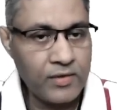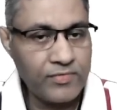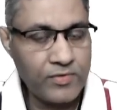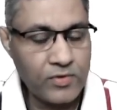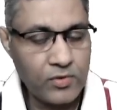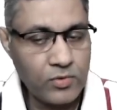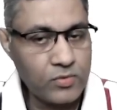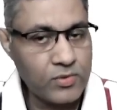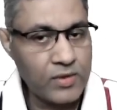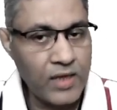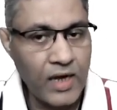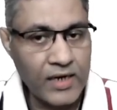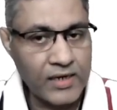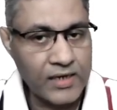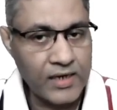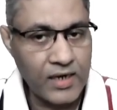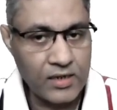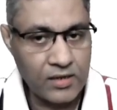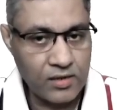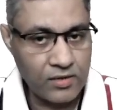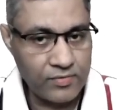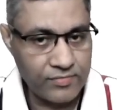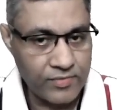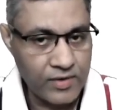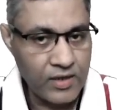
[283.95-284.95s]
If you do that
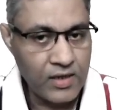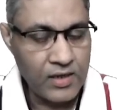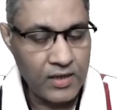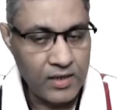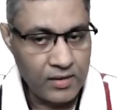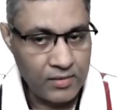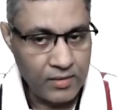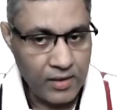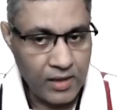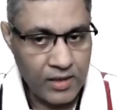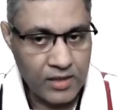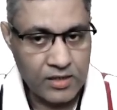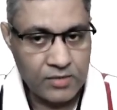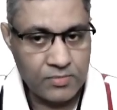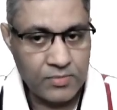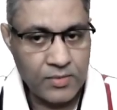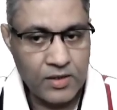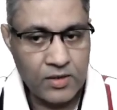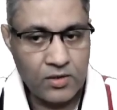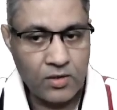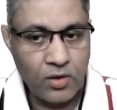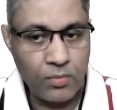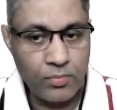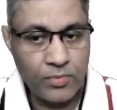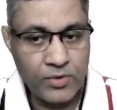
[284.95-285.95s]
kind of
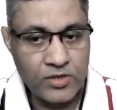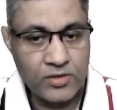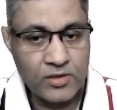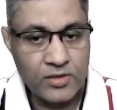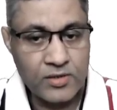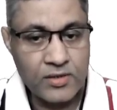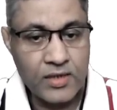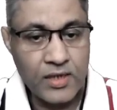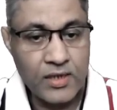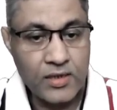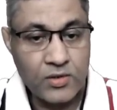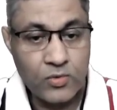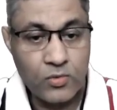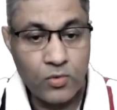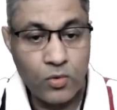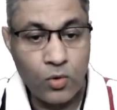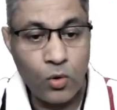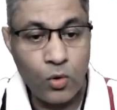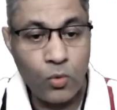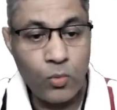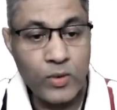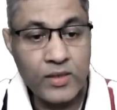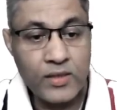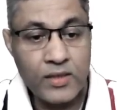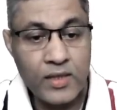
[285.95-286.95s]
arithmetic operation, then you
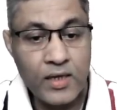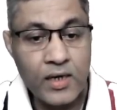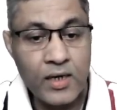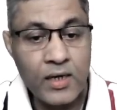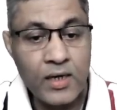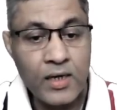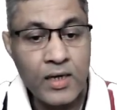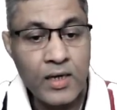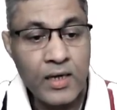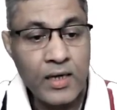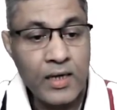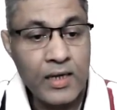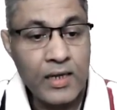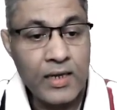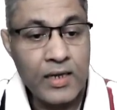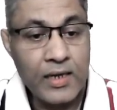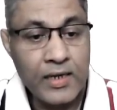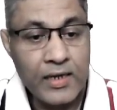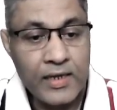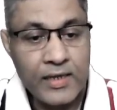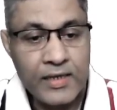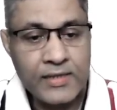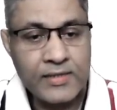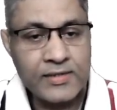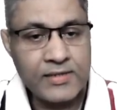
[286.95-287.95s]
go with the
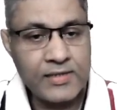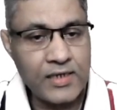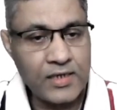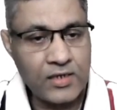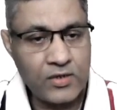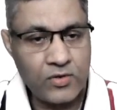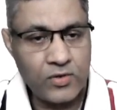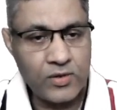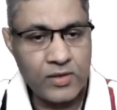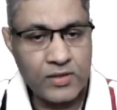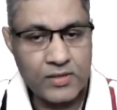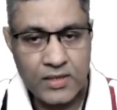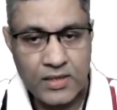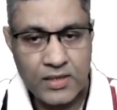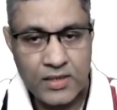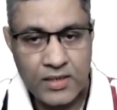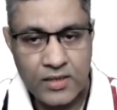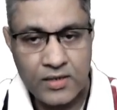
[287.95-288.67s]
least accuracy.